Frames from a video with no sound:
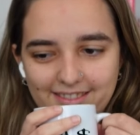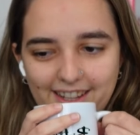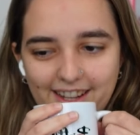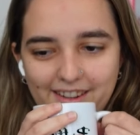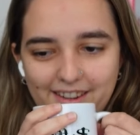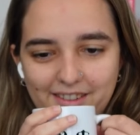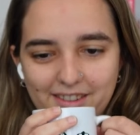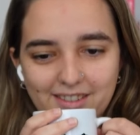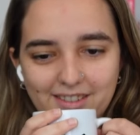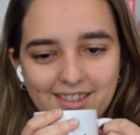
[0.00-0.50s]
I
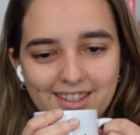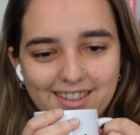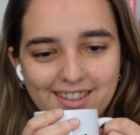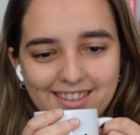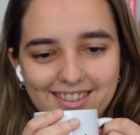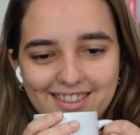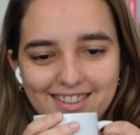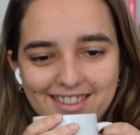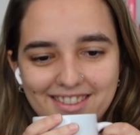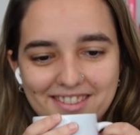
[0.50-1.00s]
don't know what
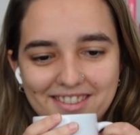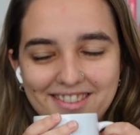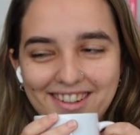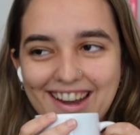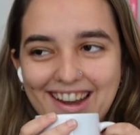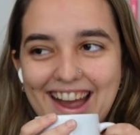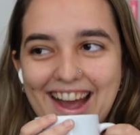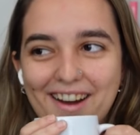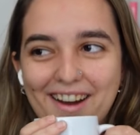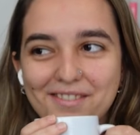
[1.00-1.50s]
else to do.
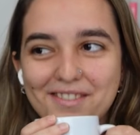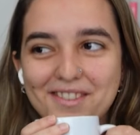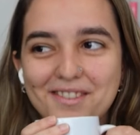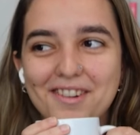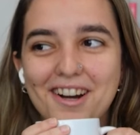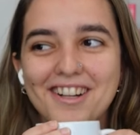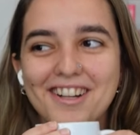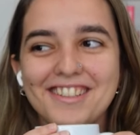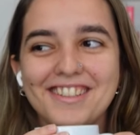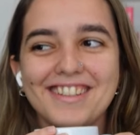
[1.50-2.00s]
I have to
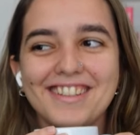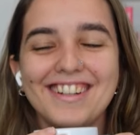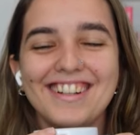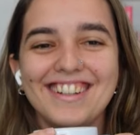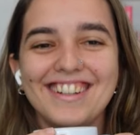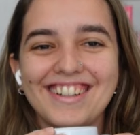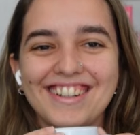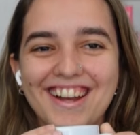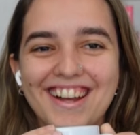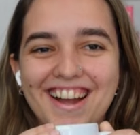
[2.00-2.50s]
watch it.
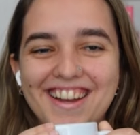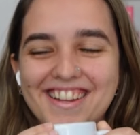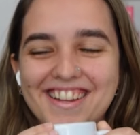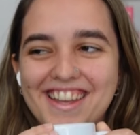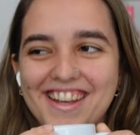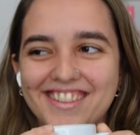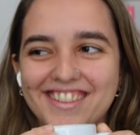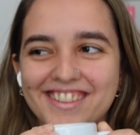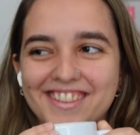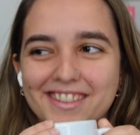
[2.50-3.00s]
I
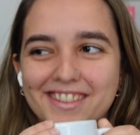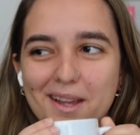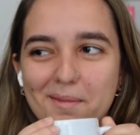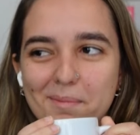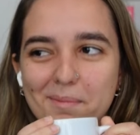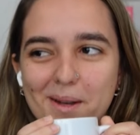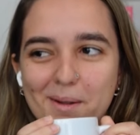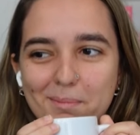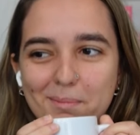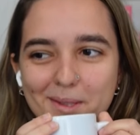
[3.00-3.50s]
can't skip
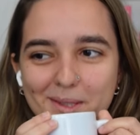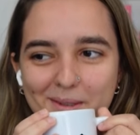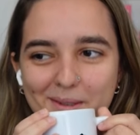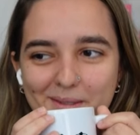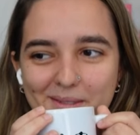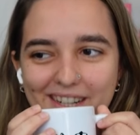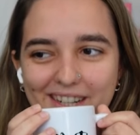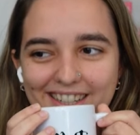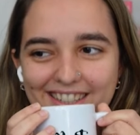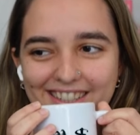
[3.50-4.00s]
an
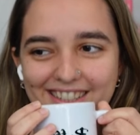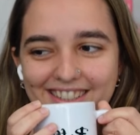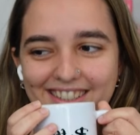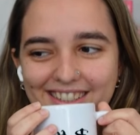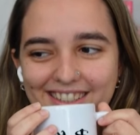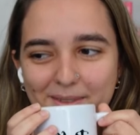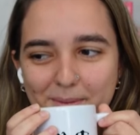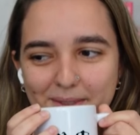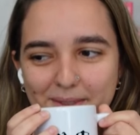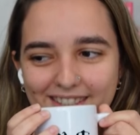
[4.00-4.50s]
episode, right? You
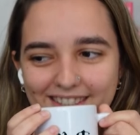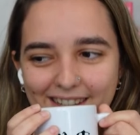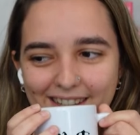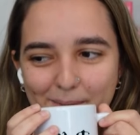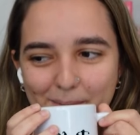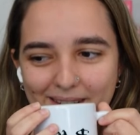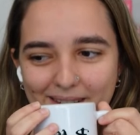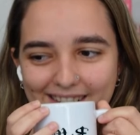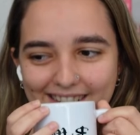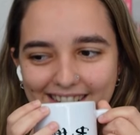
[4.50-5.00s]
guys wouldn't
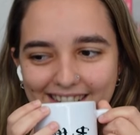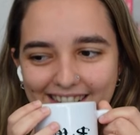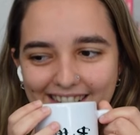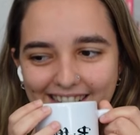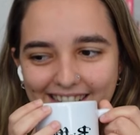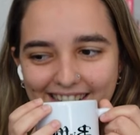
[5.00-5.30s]
let me.